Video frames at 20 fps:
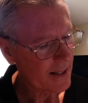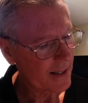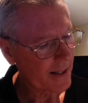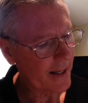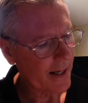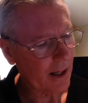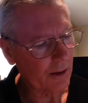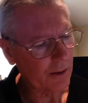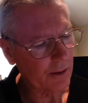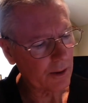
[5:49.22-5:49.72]

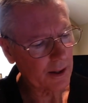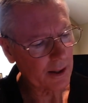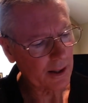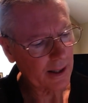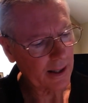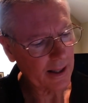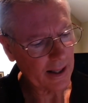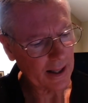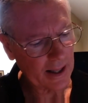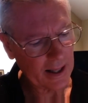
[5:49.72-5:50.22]
Now,
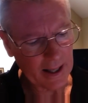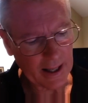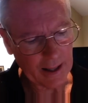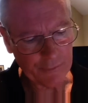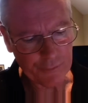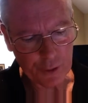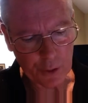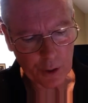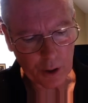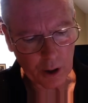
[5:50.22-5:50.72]

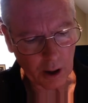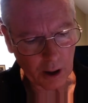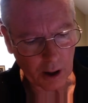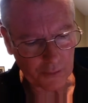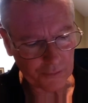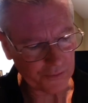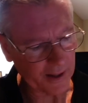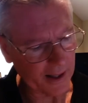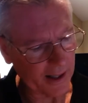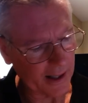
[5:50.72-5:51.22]
if you
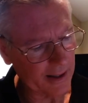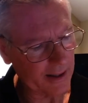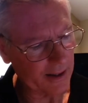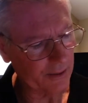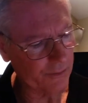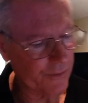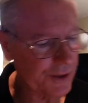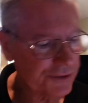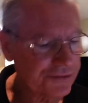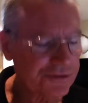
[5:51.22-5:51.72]
caught that,
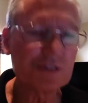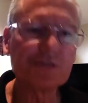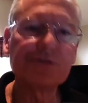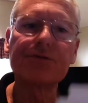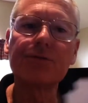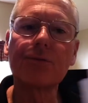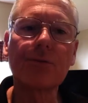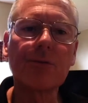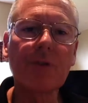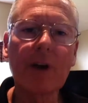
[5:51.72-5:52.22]
this
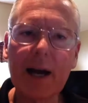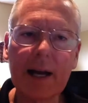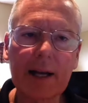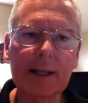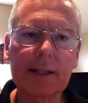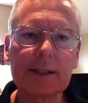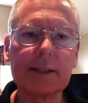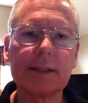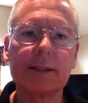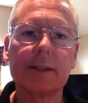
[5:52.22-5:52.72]
is
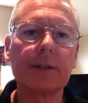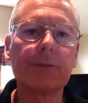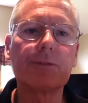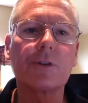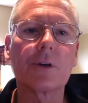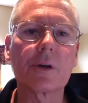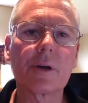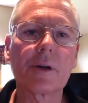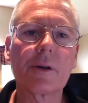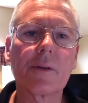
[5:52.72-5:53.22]
radically
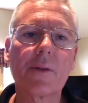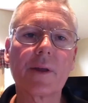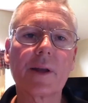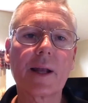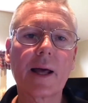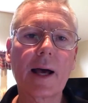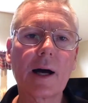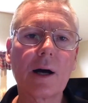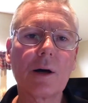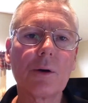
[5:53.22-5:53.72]
different than
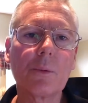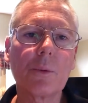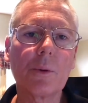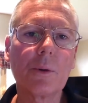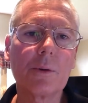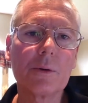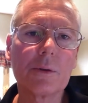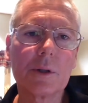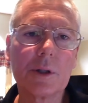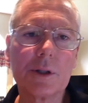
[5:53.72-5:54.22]
how
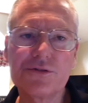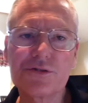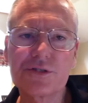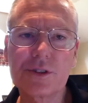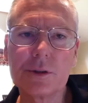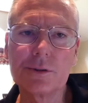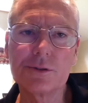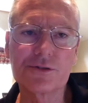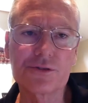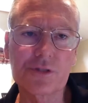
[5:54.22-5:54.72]

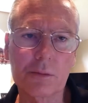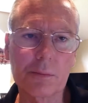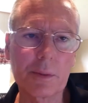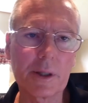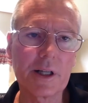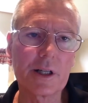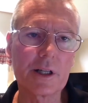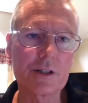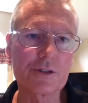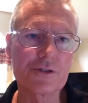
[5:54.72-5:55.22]
students are
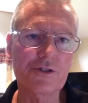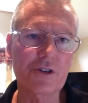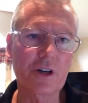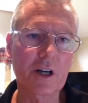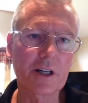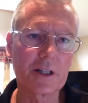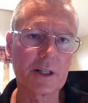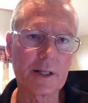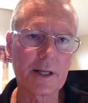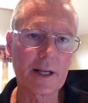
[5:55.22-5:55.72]
being
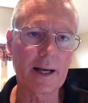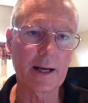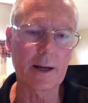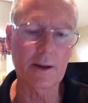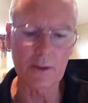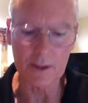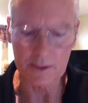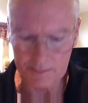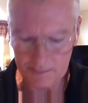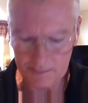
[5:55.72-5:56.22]
instructed now.